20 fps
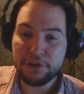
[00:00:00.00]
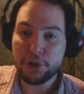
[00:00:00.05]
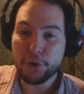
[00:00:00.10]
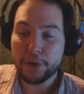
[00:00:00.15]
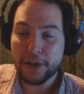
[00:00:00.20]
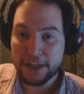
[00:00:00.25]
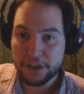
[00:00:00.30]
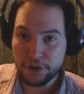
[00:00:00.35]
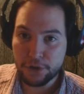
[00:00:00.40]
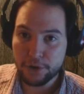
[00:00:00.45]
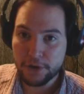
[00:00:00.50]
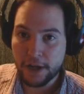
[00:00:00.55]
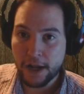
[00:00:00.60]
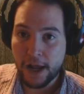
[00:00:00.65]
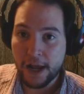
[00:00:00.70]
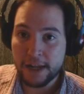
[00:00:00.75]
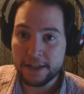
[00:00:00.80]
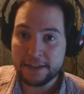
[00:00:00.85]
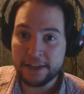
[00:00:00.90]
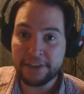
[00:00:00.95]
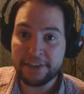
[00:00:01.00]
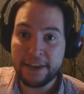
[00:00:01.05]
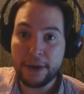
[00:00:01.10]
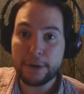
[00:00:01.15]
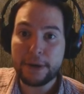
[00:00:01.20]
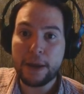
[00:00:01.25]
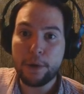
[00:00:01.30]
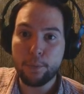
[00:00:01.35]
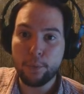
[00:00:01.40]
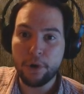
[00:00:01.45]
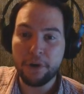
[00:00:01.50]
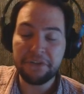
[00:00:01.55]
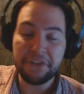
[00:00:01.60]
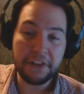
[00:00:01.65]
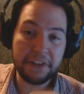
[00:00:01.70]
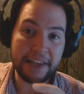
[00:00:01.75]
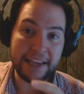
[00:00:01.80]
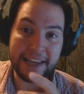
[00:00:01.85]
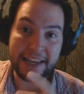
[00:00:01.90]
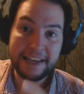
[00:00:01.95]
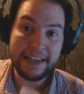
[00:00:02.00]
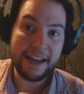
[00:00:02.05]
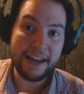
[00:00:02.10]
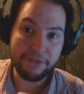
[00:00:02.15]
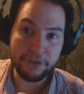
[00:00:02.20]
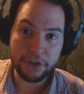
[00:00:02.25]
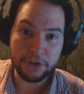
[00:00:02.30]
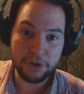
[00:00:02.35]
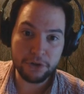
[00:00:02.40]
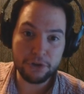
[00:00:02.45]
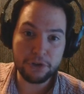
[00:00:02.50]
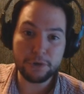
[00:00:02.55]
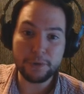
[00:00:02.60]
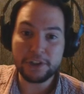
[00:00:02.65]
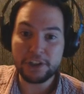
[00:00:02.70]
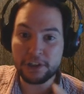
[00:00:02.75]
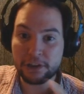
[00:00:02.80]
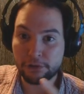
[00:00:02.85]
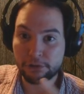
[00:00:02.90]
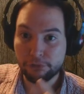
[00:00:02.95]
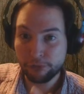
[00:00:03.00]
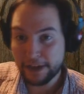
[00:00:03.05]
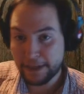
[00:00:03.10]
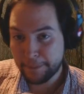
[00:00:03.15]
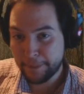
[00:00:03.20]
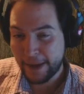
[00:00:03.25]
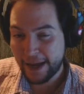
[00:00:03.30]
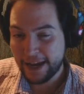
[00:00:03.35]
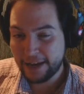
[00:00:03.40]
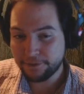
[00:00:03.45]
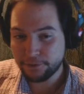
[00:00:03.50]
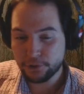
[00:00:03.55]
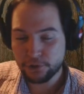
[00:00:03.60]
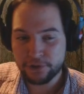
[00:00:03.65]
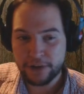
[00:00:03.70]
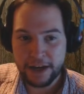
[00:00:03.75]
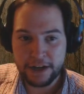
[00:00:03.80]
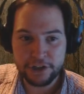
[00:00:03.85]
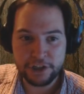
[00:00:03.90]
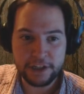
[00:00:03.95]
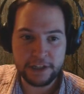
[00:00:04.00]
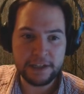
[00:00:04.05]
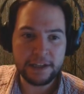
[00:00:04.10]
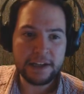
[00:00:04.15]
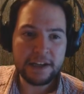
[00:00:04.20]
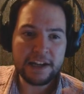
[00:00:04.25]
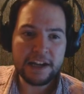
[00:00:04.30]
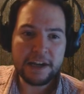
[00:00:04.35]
you'll get 2 cards and they'll get 1 that they can never use, which is a really powerful strategy.